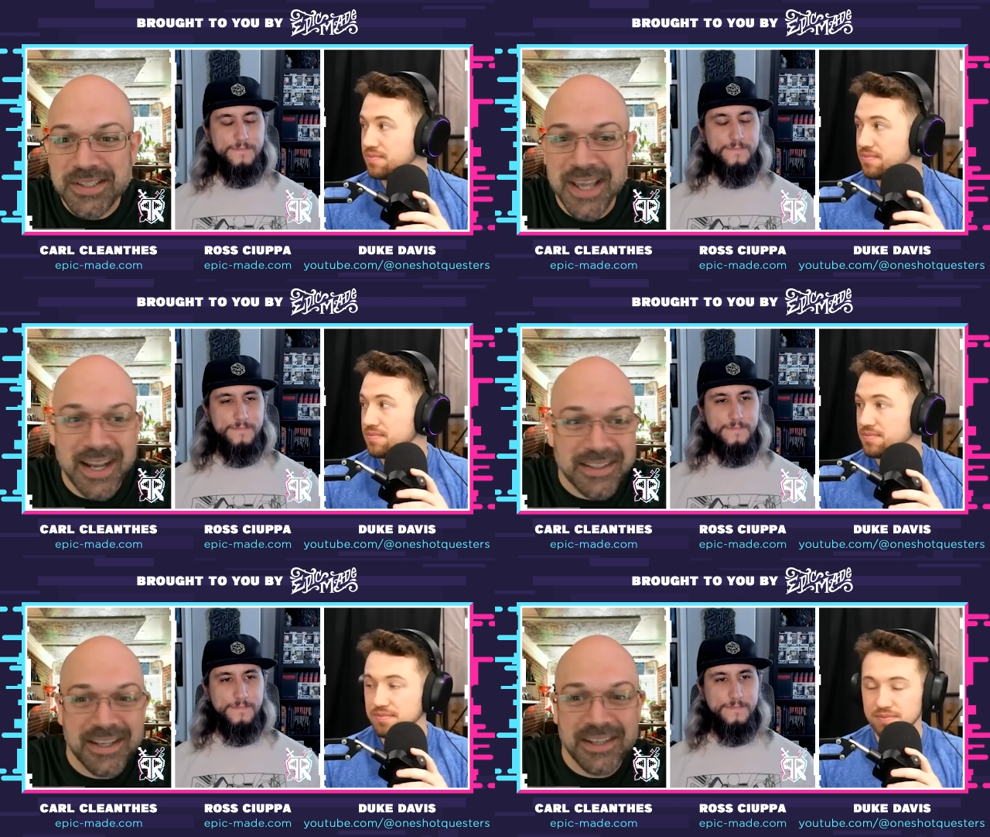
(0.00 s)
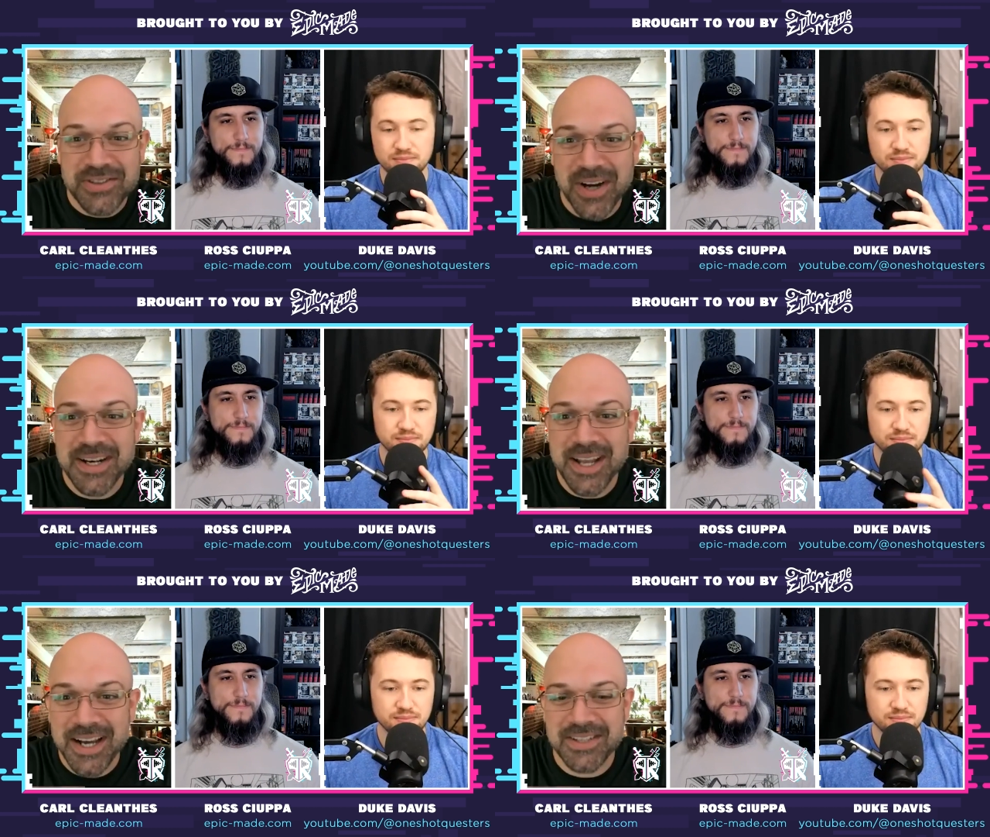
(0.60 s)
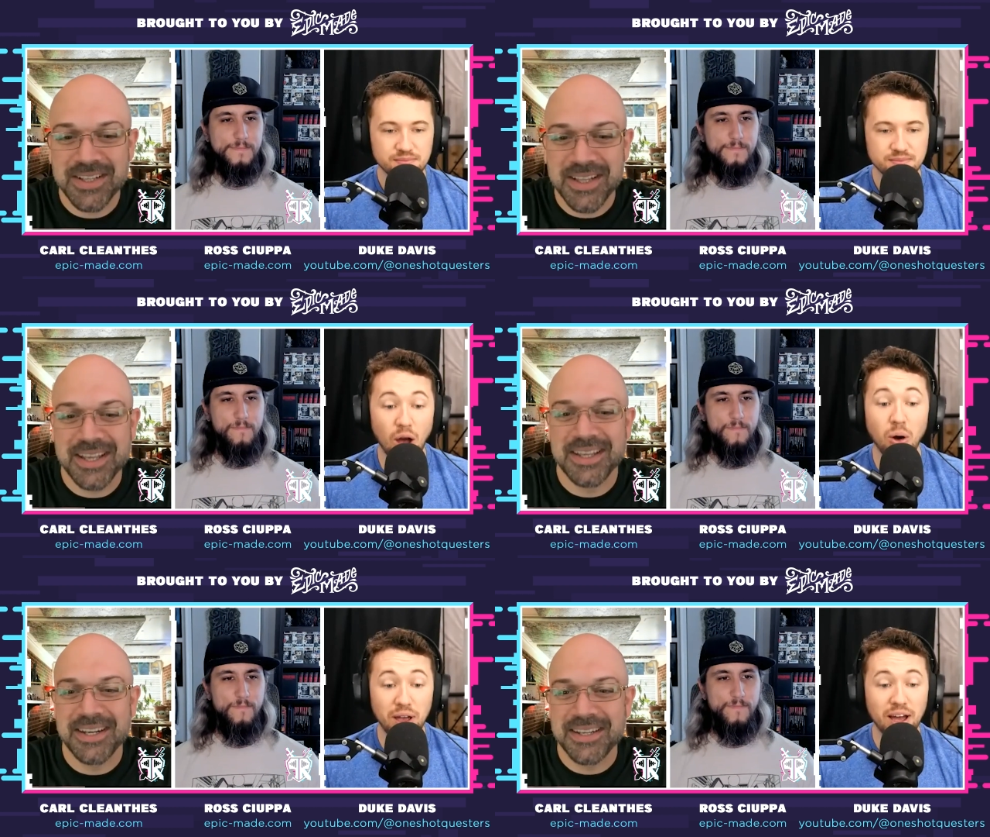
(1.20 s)
Speaker 1: acting and trying to actually like
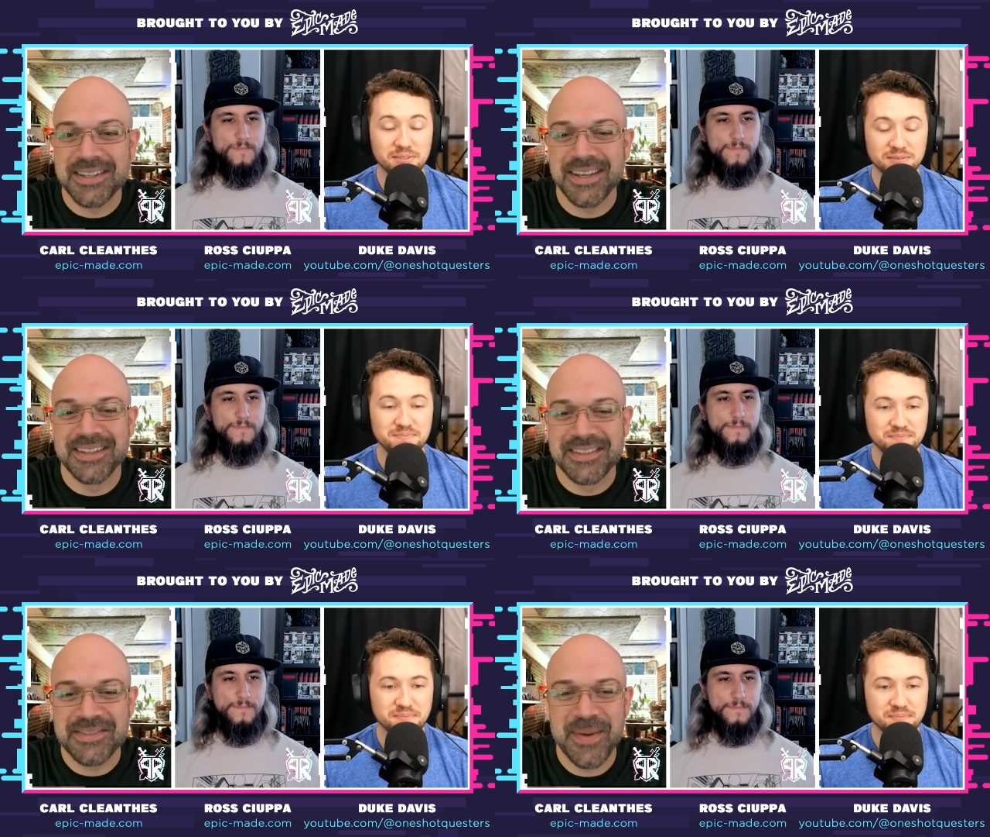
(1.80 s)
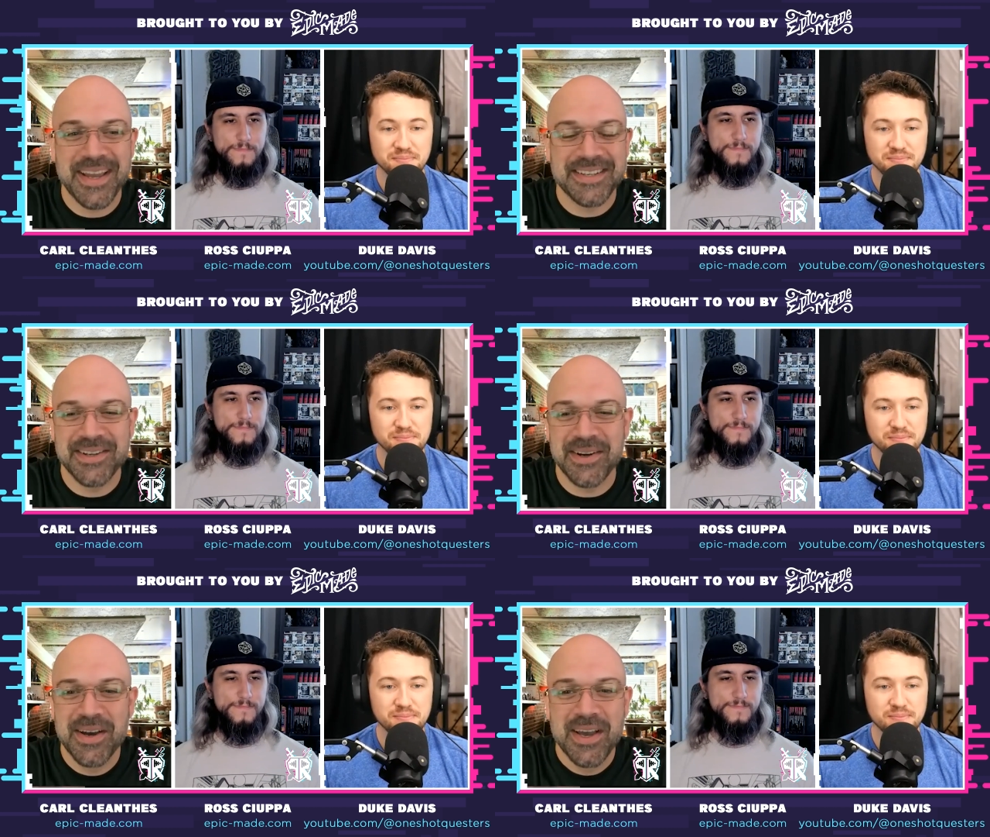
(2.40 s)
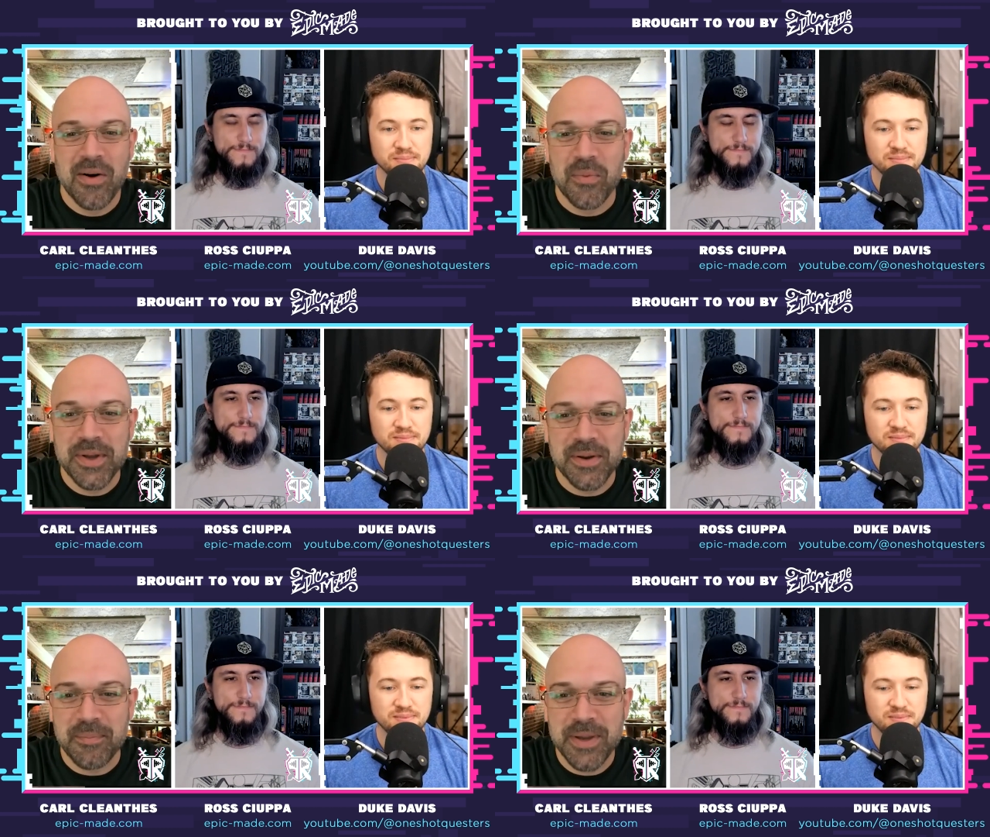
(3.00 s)
oh yeah in the space. You know,
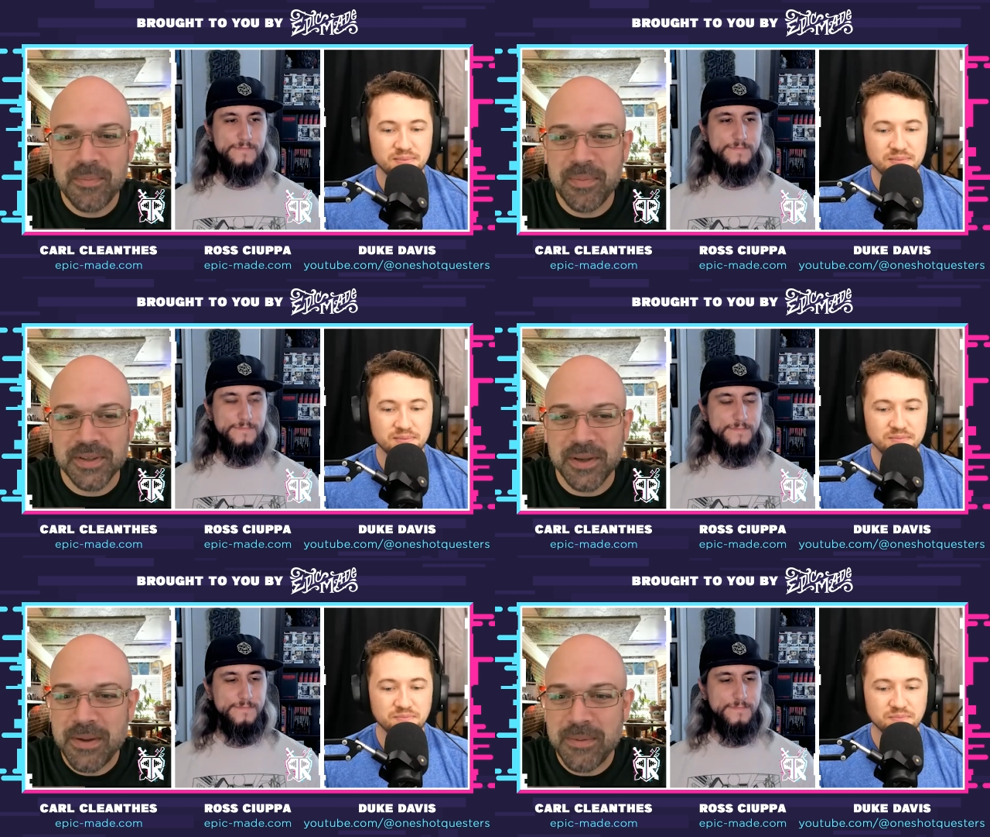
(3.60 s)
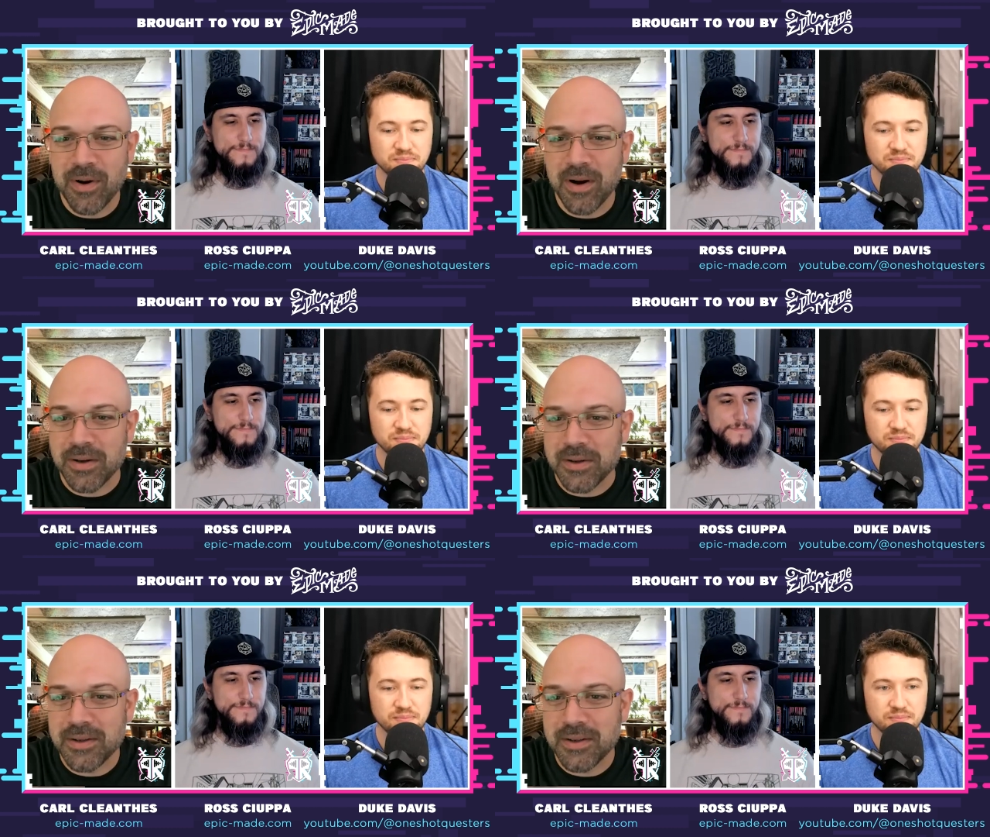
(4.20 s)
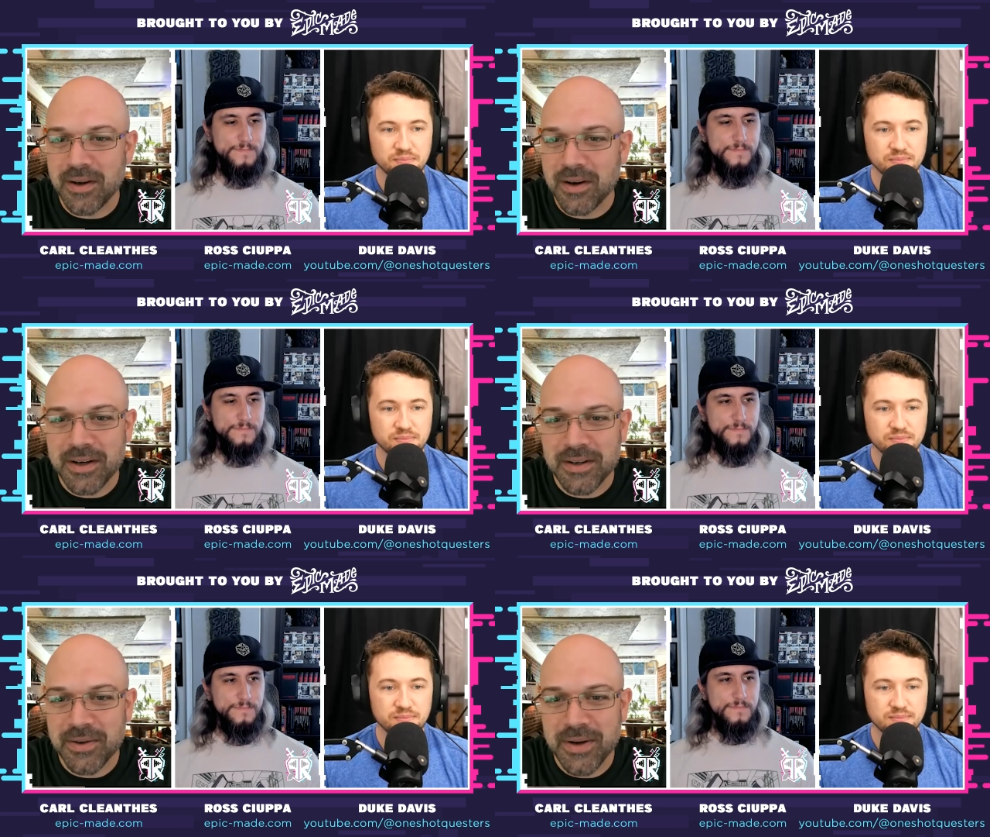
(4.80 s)
we people some people aren't aren't
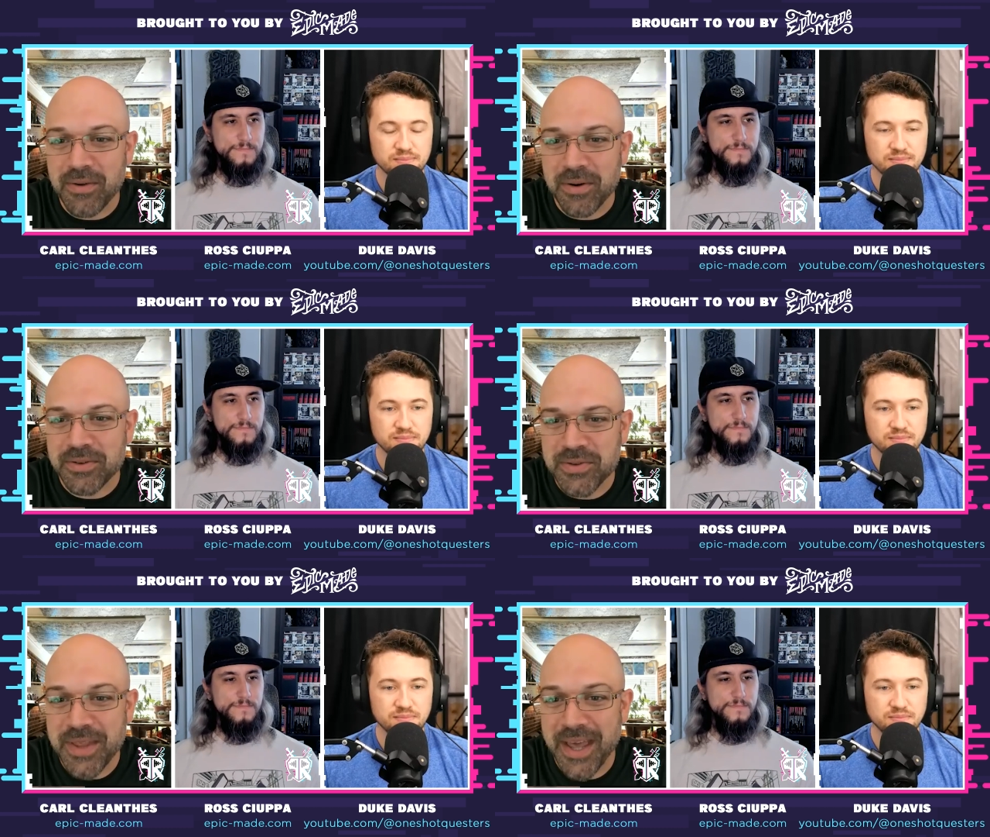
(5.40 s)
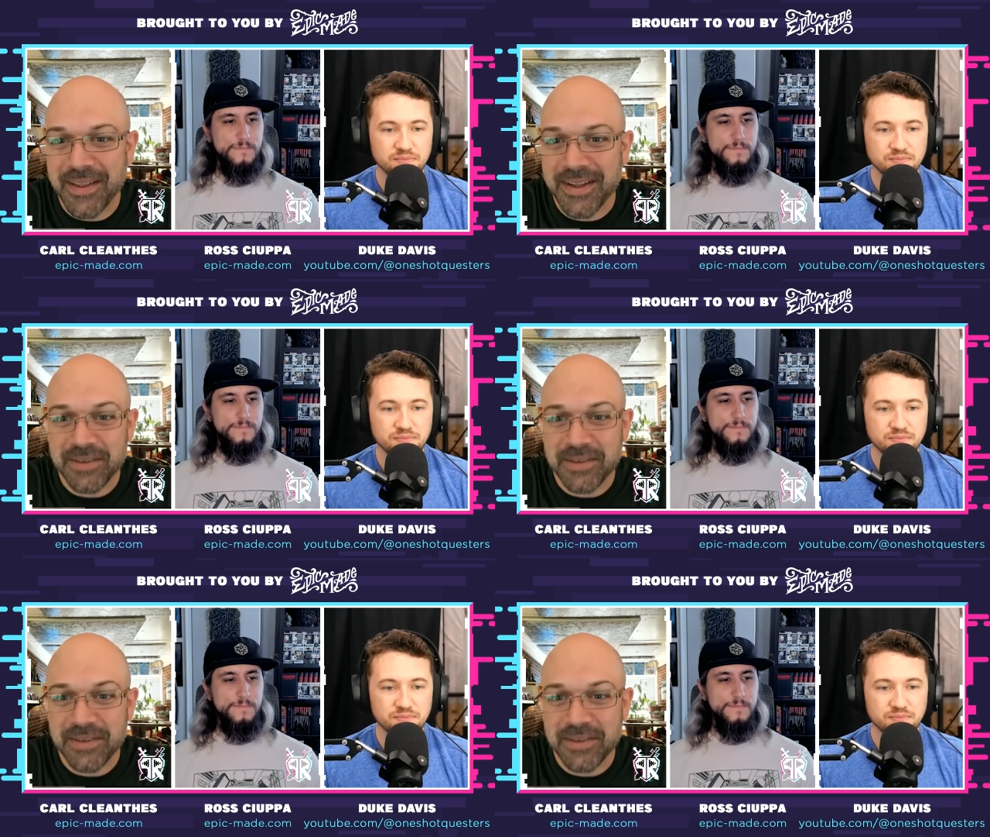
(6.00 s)
don't ever do that. Like they're